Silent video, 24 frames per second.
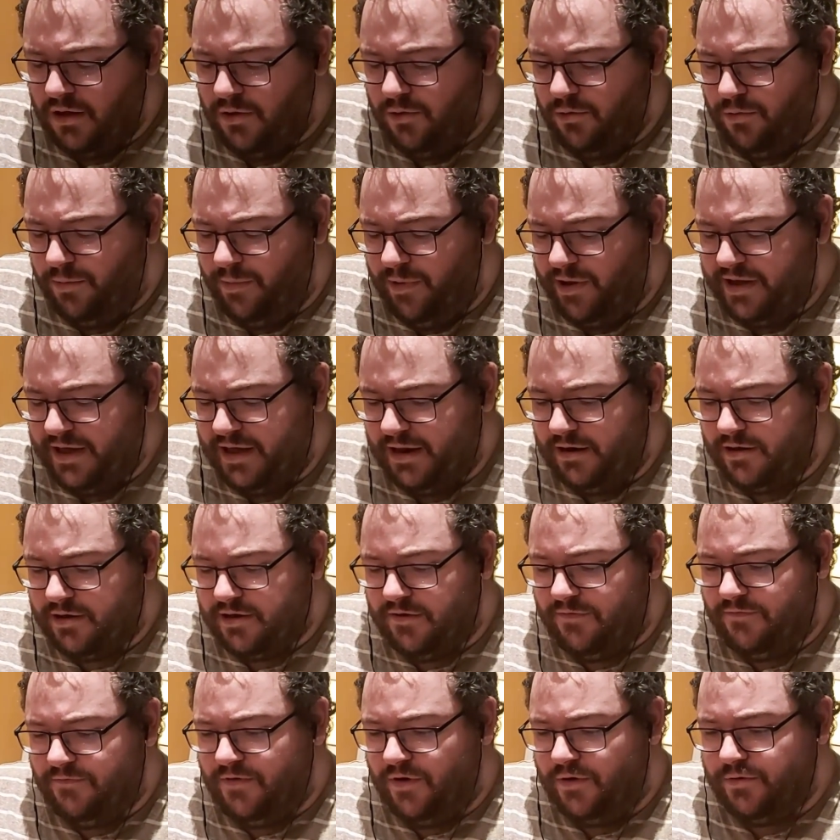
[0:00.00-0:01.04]
we might get like a
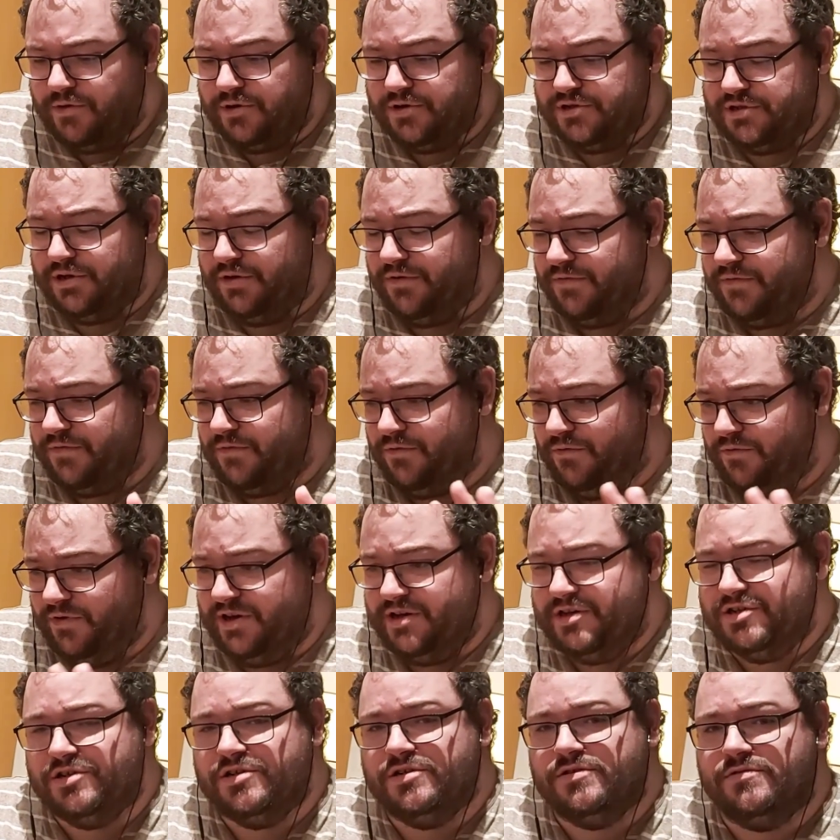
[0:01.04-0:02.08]
focus of
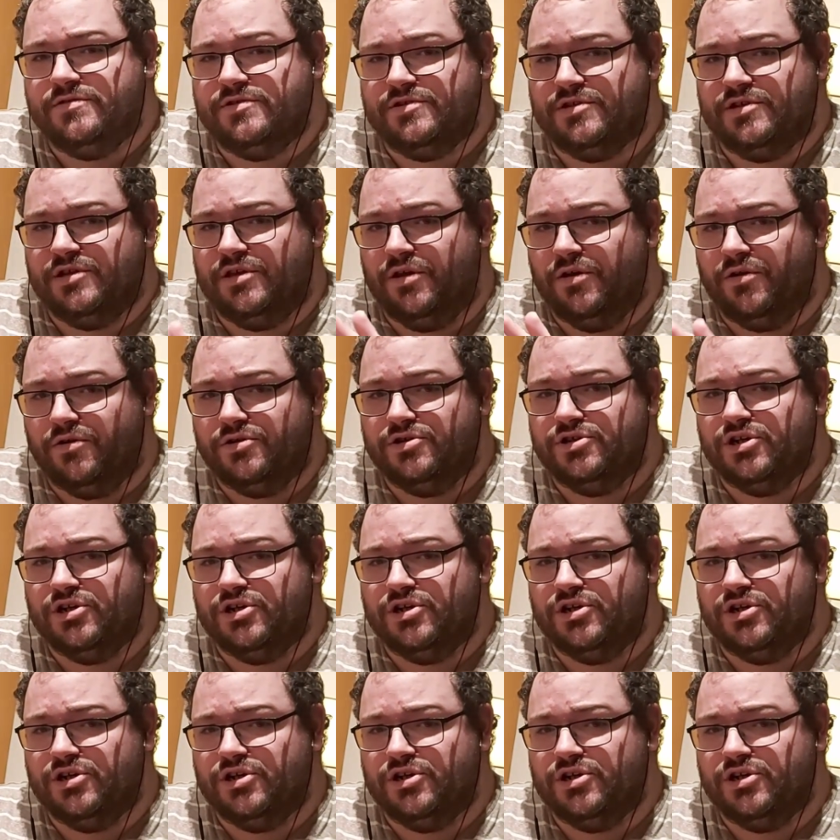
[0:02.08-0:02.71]
Grisha as a young